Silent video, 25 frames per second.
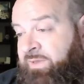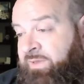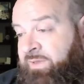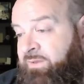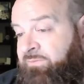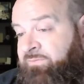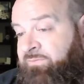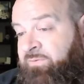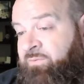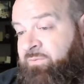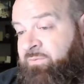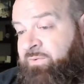
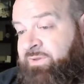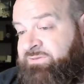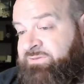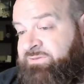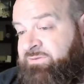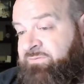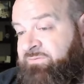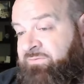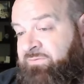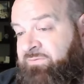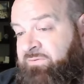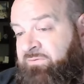
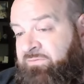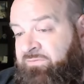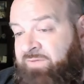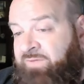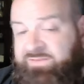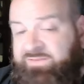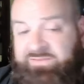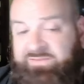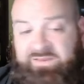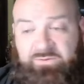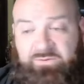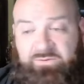wasn't for the
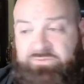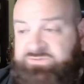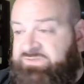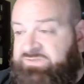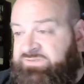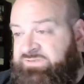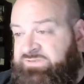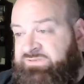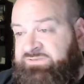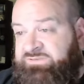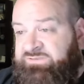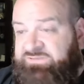fact that it was
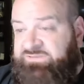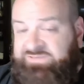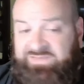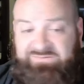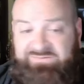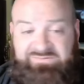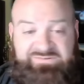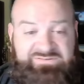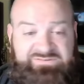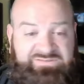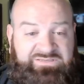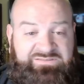a
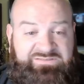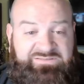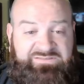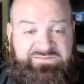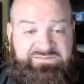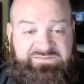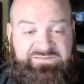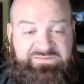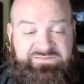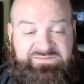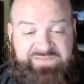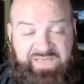
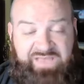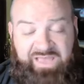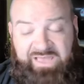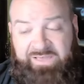67-66